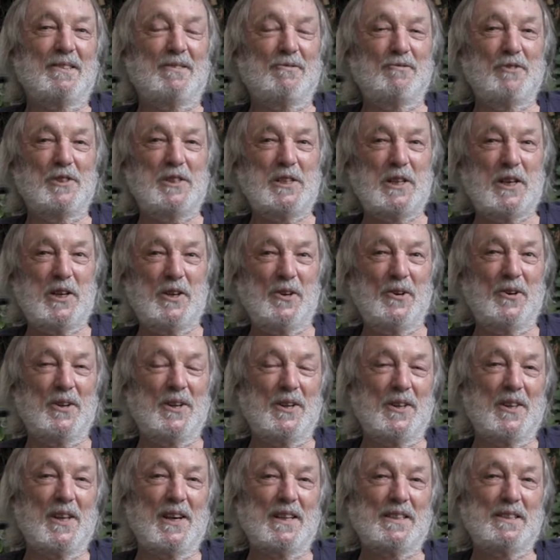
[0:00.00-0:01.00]

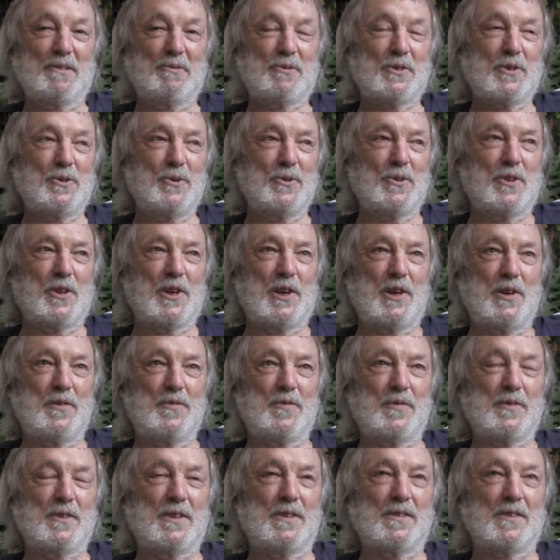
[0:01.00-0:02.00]
ridiculing that. It was called The
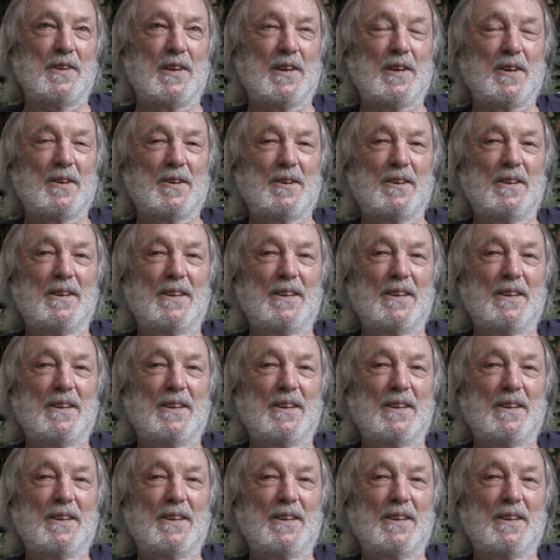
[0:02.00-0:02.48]
Gift, I think.